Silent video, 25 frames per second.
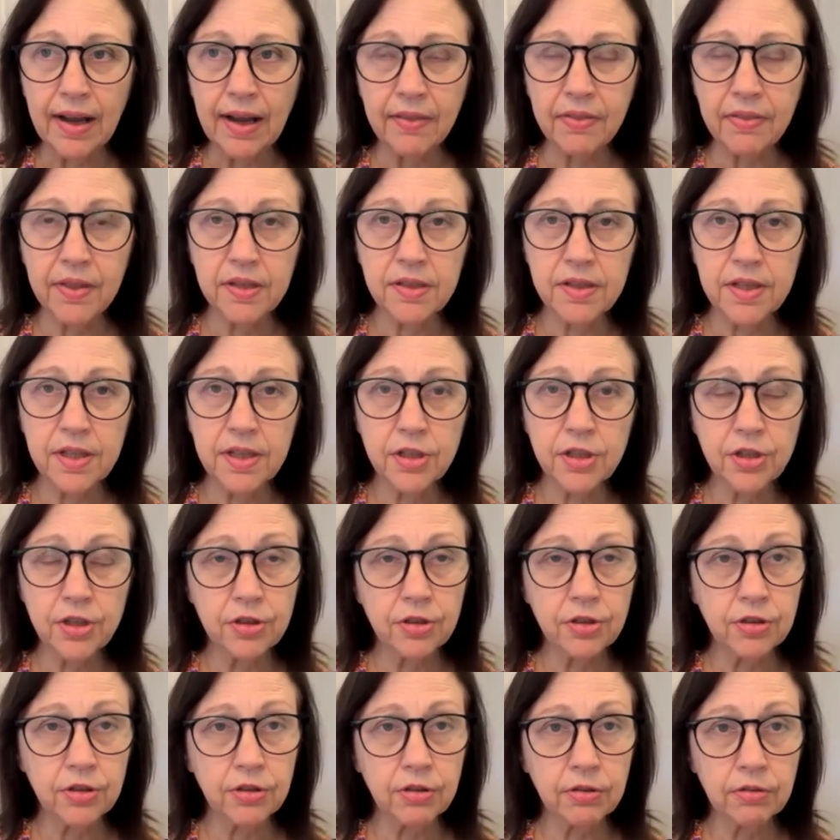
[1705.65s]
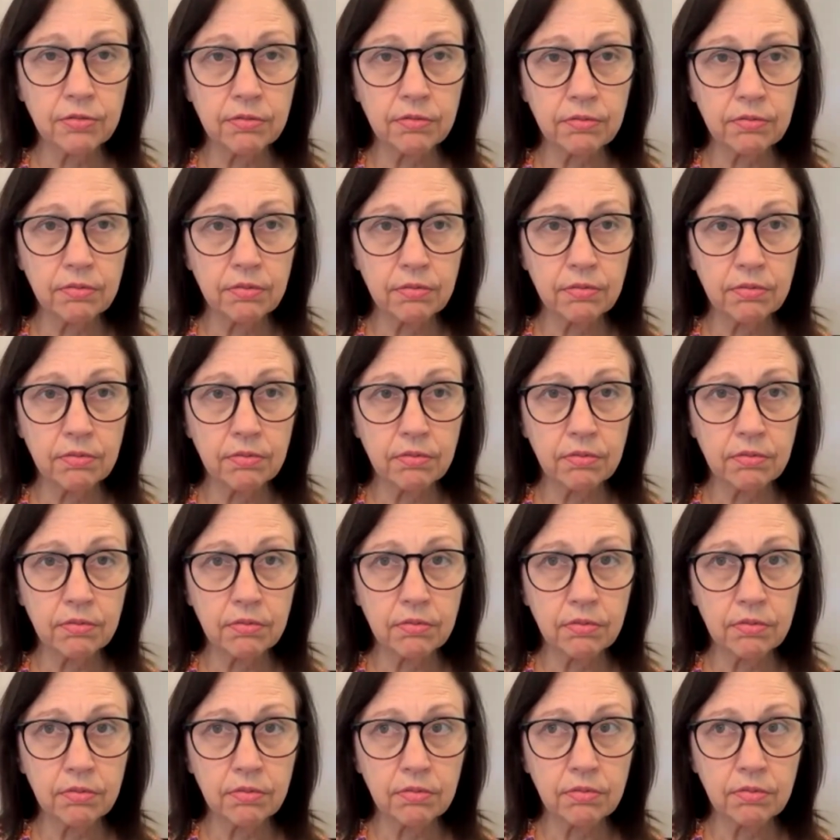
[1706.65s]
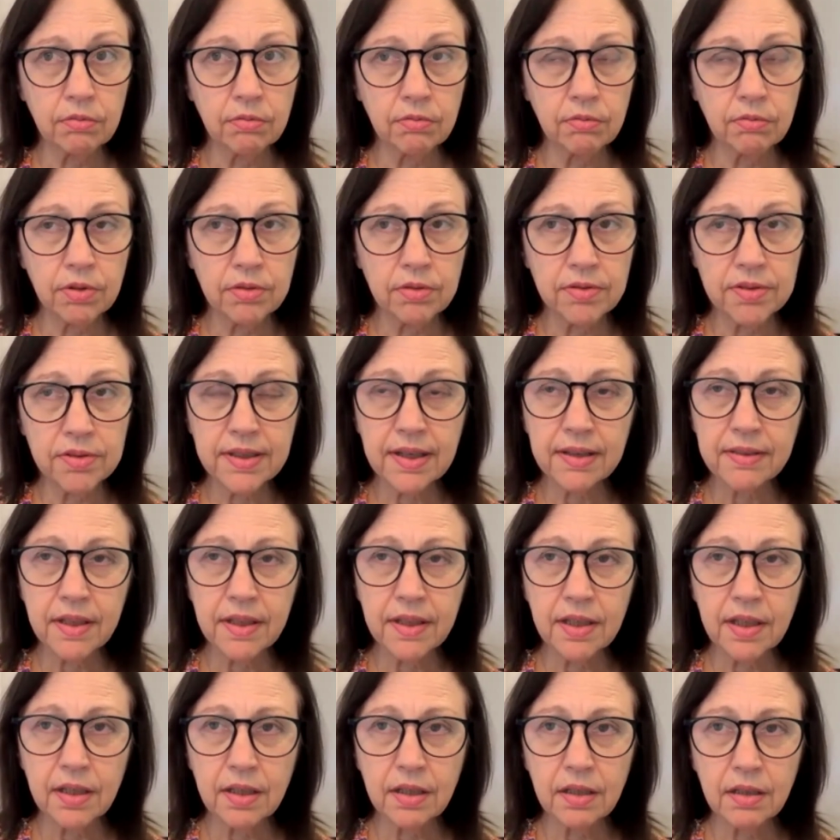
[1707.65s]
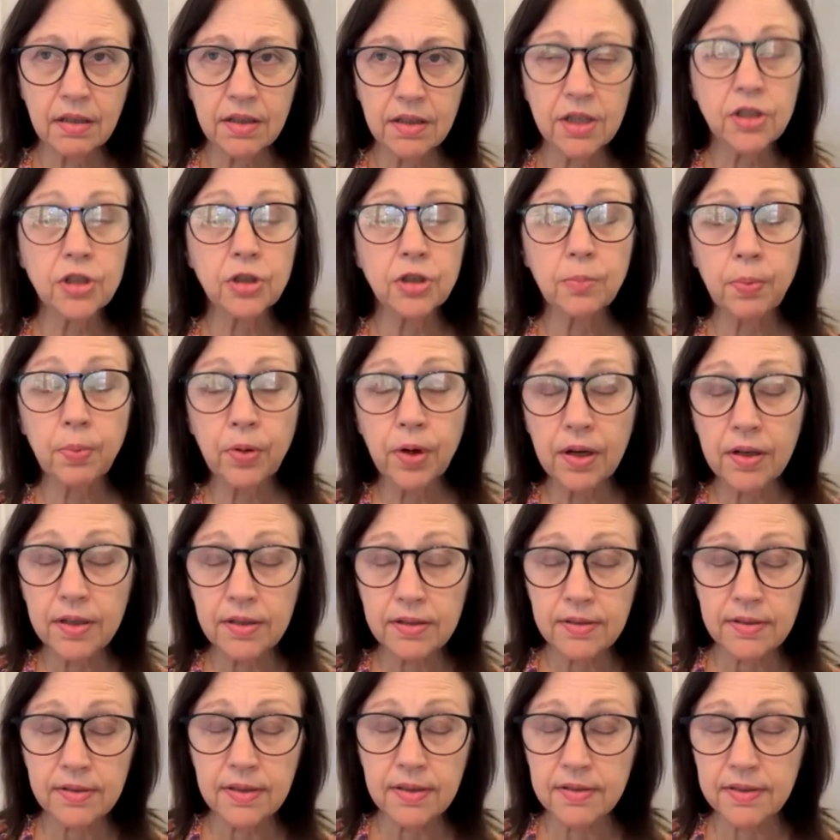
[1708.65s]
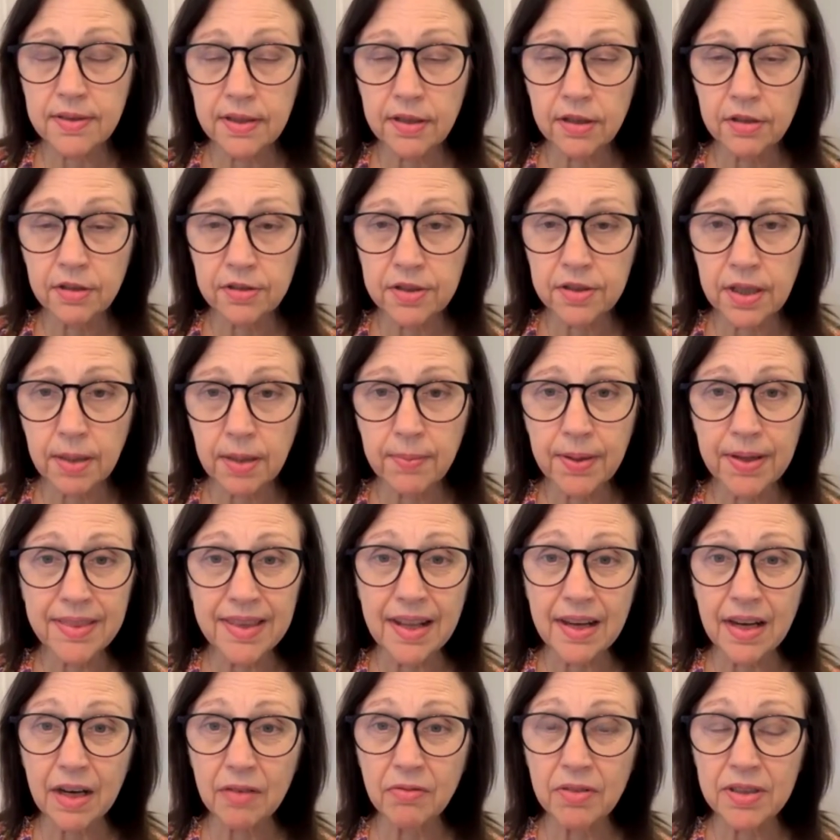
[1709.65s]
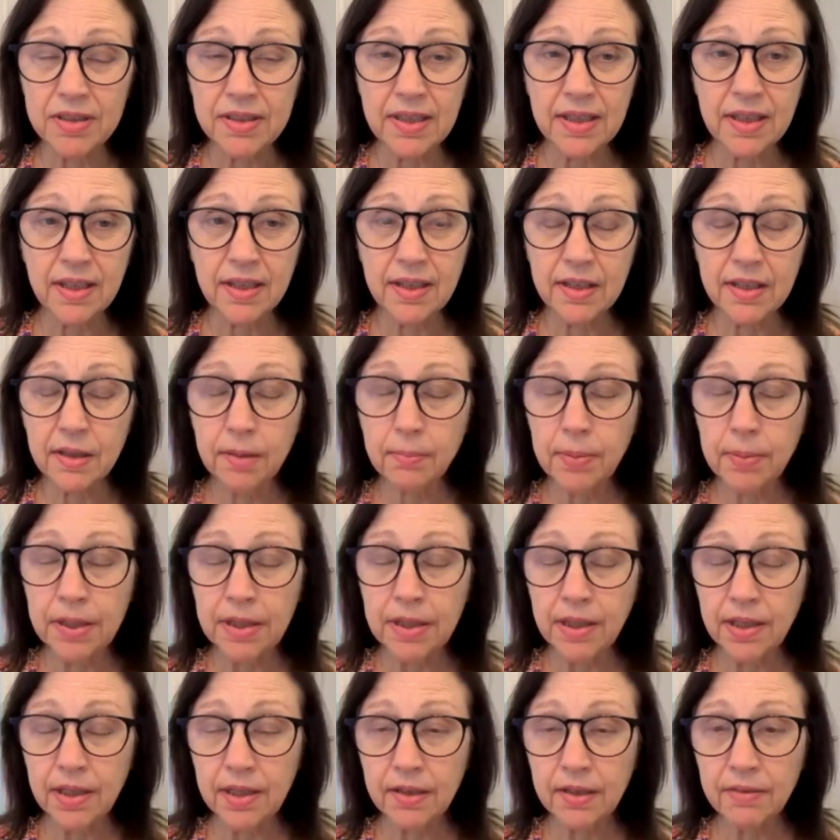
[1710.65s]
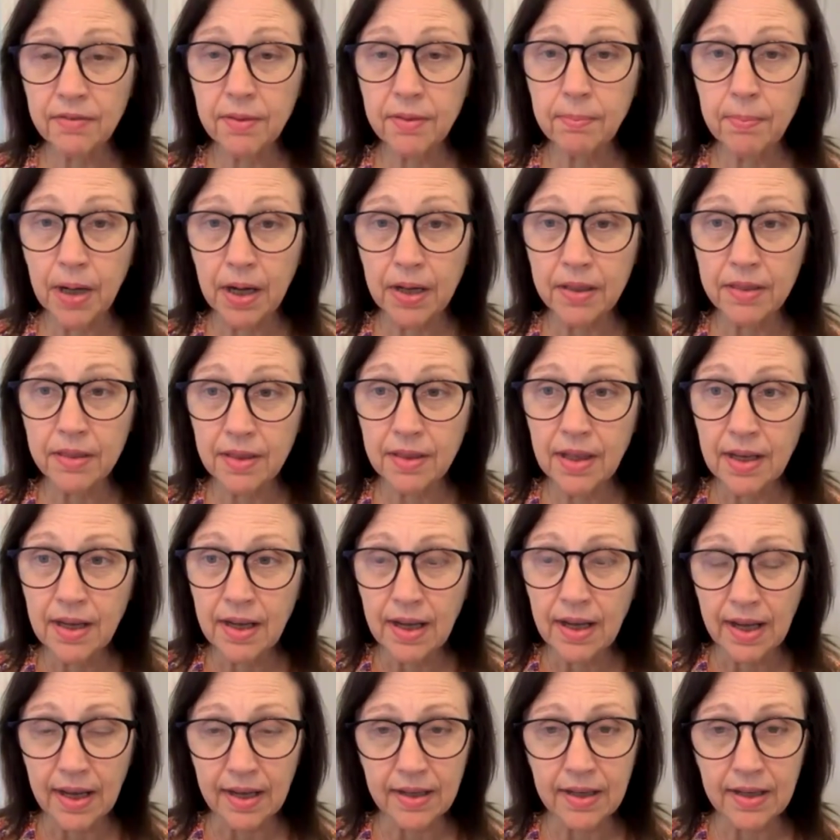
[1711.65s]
I had the digital, what was that thing? Digital Products That Sell Summit that I was in at the beginning of the month.